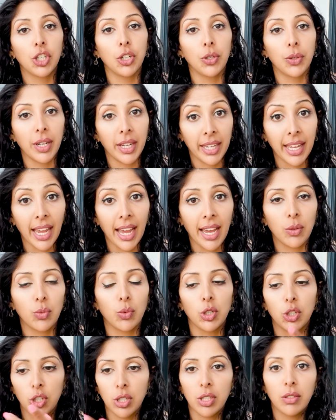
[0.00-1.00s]
you can get,
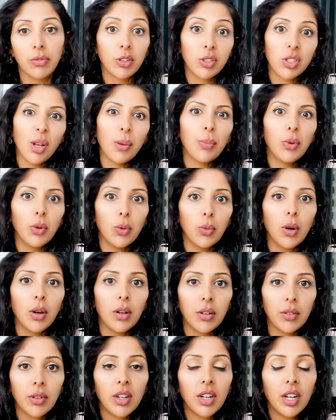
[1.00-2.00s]
which is, for example,
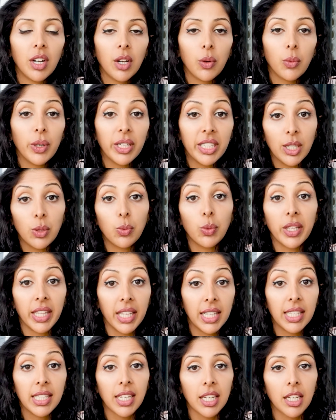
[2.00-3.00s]
what we did with
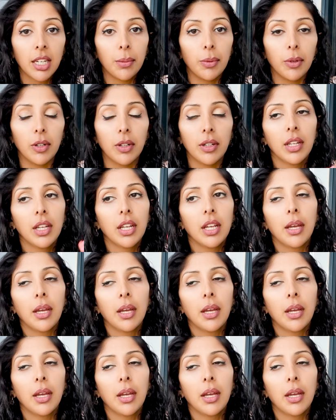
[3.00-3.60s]
Inzincable.